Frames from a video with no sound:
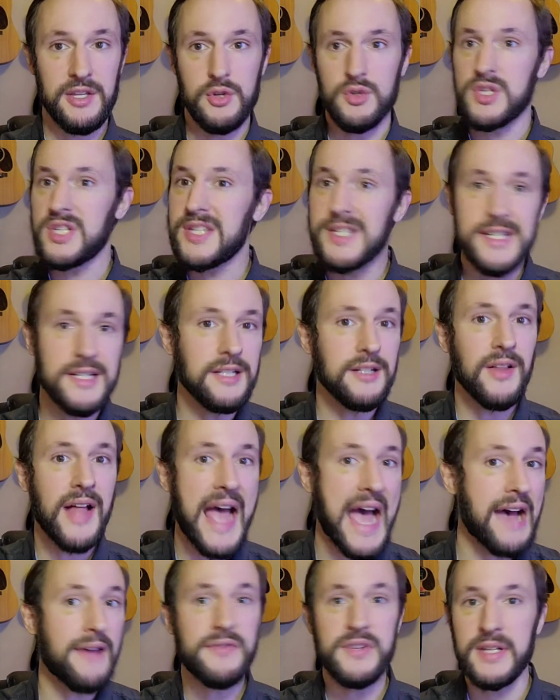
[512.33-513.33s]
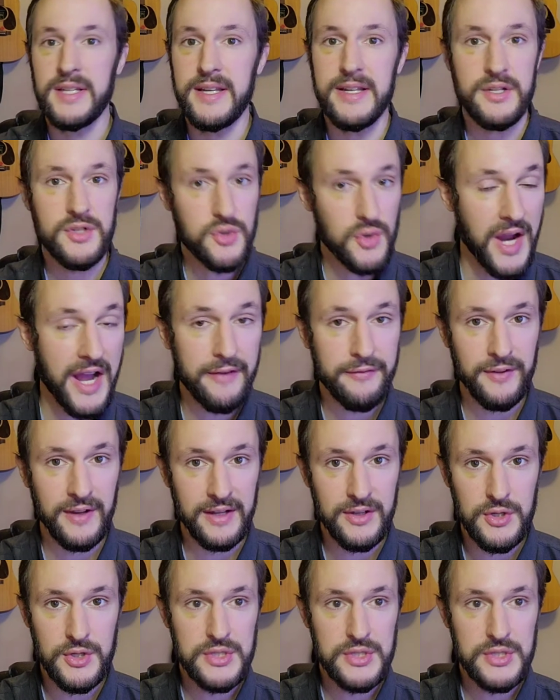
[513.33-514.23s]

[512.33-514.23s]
You still have to get traffic.